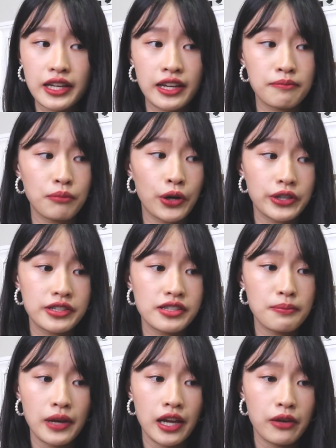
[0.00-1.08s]
and
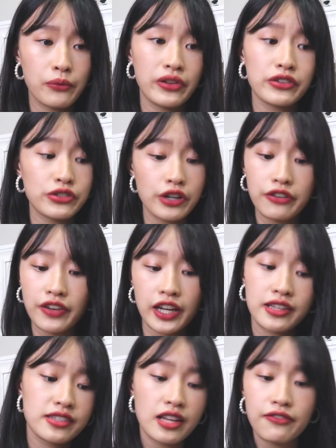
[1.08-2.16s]
participating with a survey
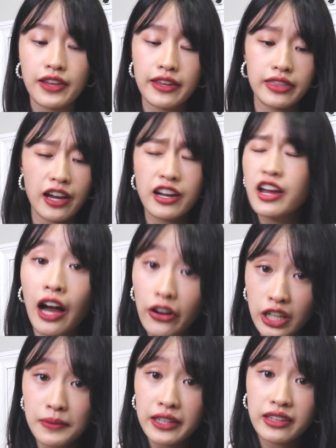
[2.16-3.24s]
and stuff like that. How
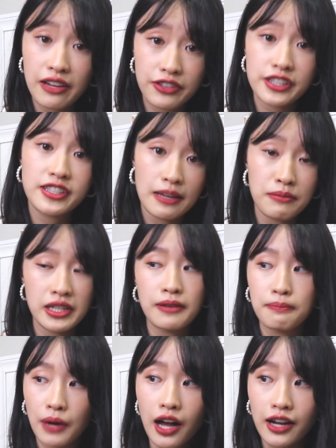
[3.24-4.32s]
come they never send me a
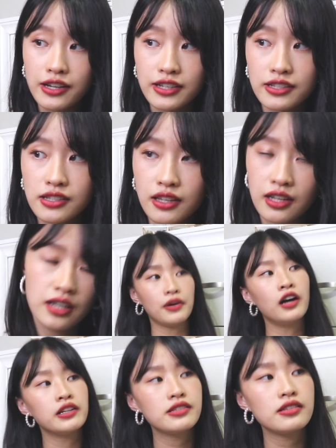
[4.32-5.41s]
box?
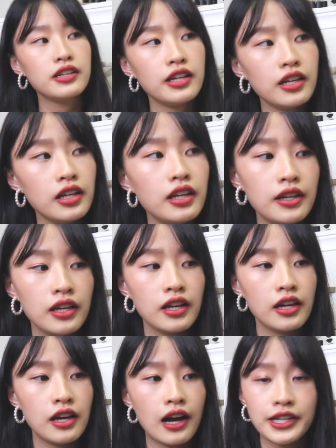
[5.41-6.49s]
Honestly,
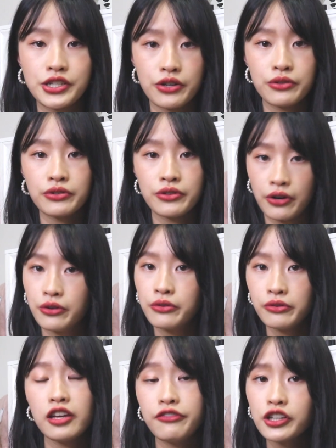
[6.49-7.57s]
I don't
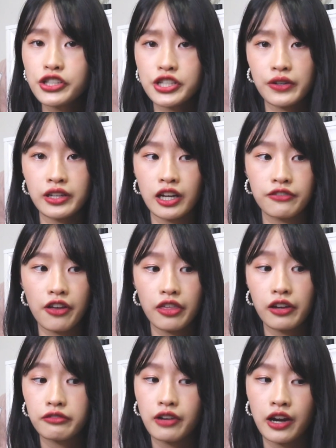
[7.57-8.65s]
know. If you're doing
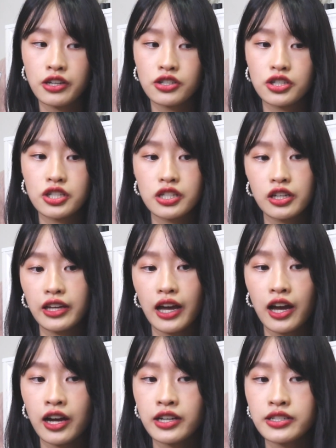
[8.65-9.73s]
everything right, you should
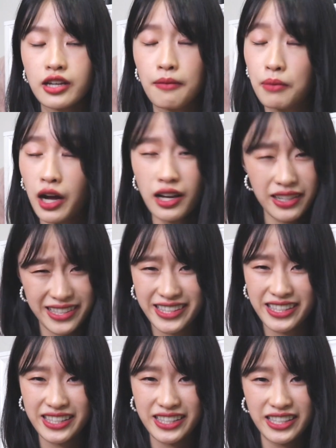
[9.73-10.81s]
get a
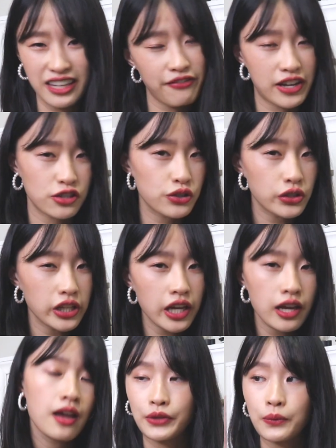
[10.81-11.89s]
box
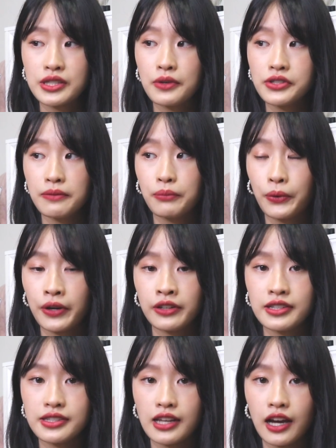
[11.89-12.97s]
eventually. What's most important
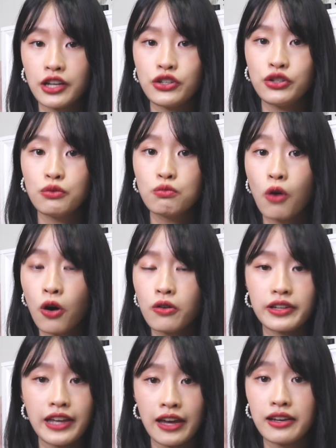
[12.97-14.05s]
is that you
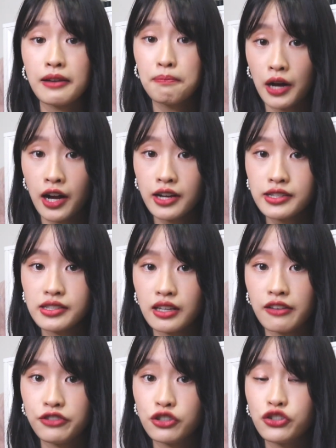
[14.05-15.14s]
won't get a box
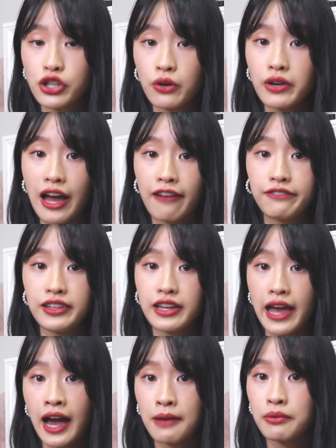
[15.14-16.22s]
if you don't have the
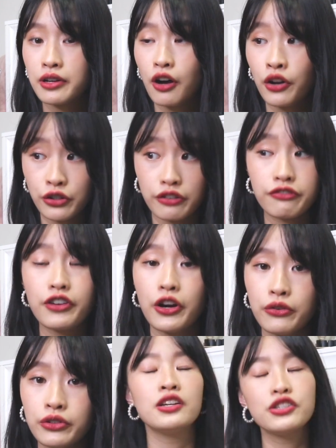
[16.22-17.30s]
app on your
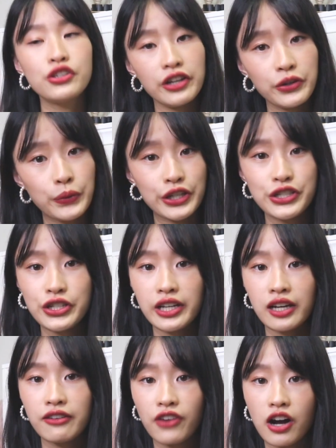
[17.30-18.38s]
phone. So in order to
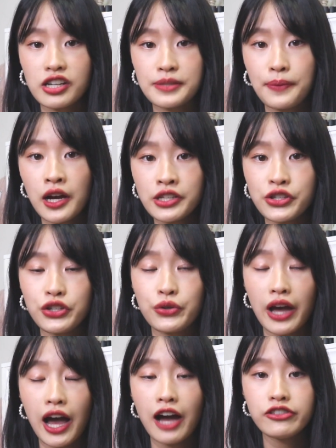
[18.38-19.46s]
get a VoxBox, you
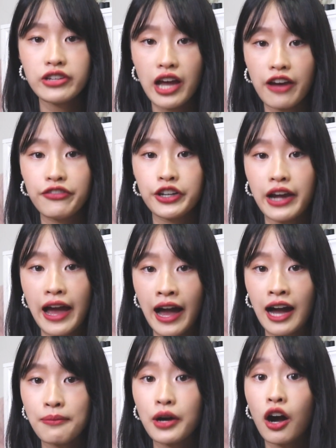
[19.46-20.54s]
have to have their
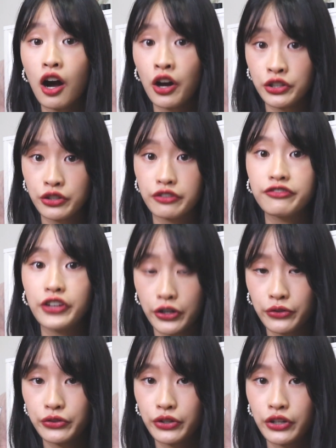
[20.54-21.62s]
app on your
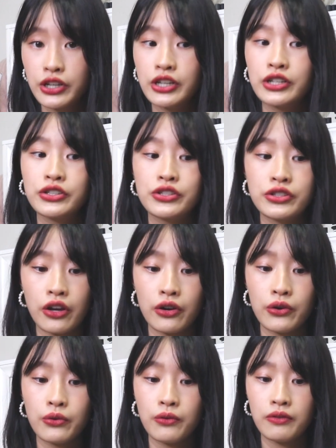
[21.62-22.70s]
phone.
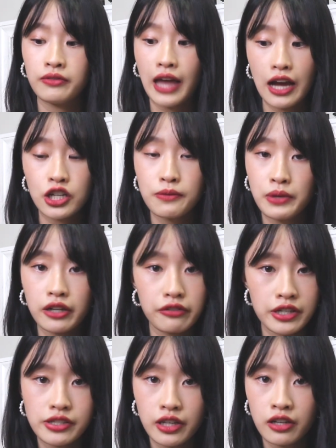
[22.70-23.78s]
So that could be the
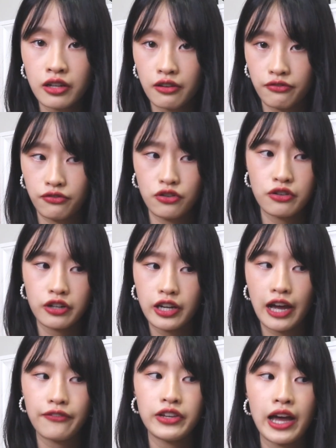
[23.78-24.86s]
reason. If you already
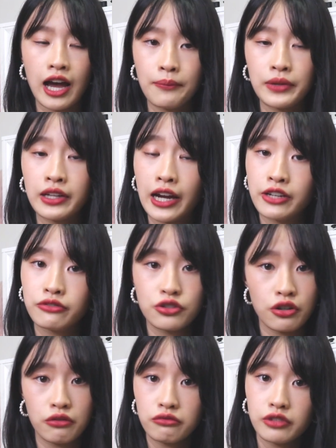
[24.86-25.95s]
have the app, then I
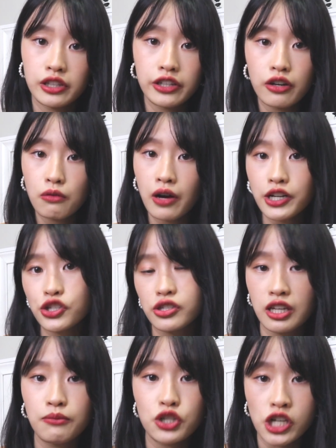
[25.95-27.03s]
don't really know why. Just
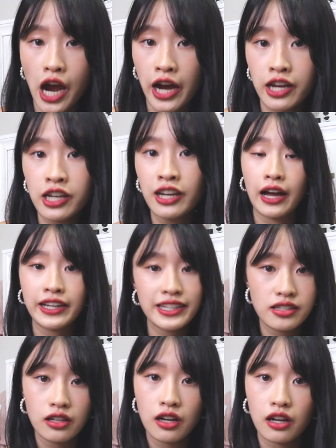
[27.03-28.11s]
keep trying. I can
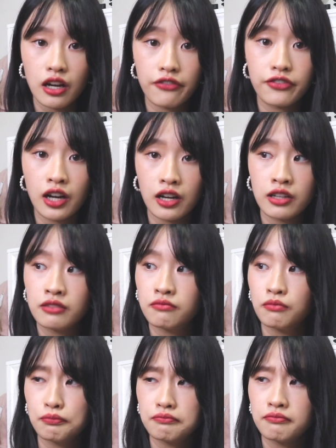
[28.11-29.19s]
say that I've gotten
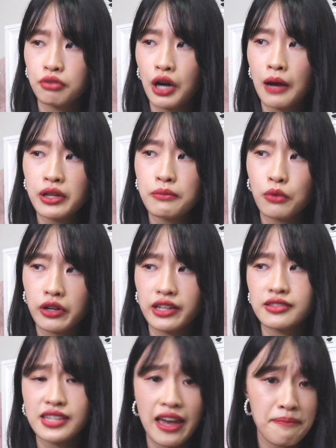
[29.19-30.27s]
probably more
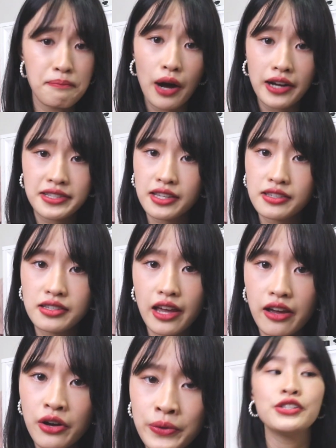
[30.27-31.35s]
than 10 boxes
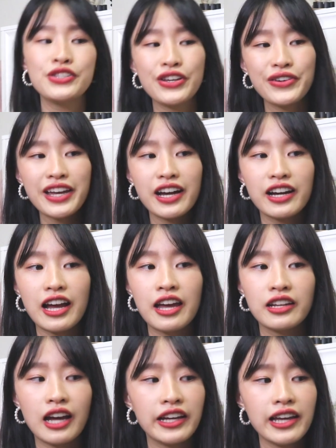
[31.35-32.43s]
now. So yeah,
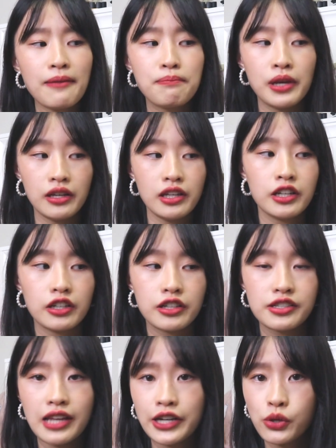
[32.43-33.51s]
and I get pickier
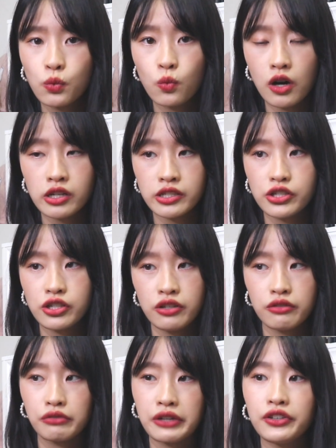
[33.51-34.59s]
because I don't want
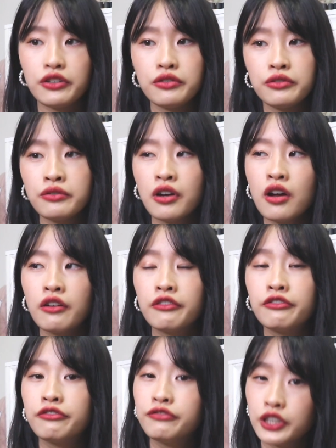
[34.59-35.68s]
to review
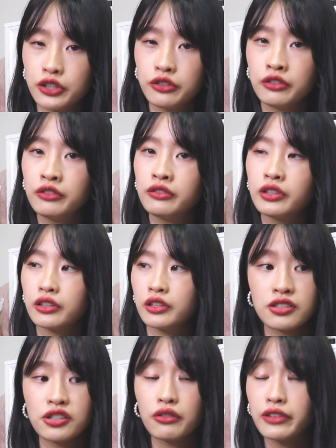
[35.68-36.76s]
food.
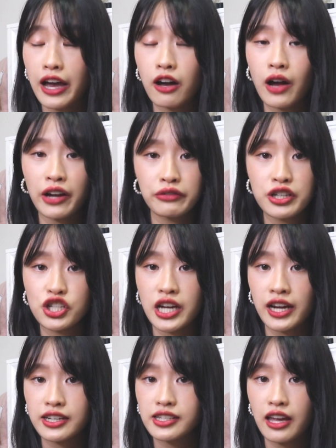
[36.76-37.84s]
So now I
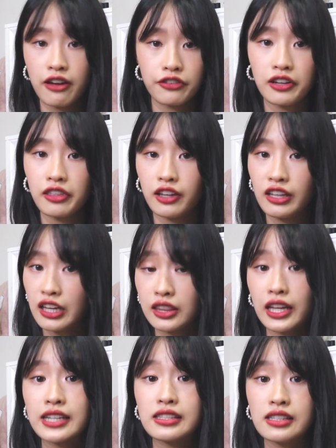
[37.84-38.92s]
reject everything
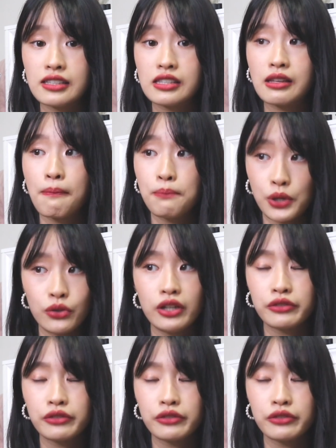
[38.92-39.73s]
unless it's beauty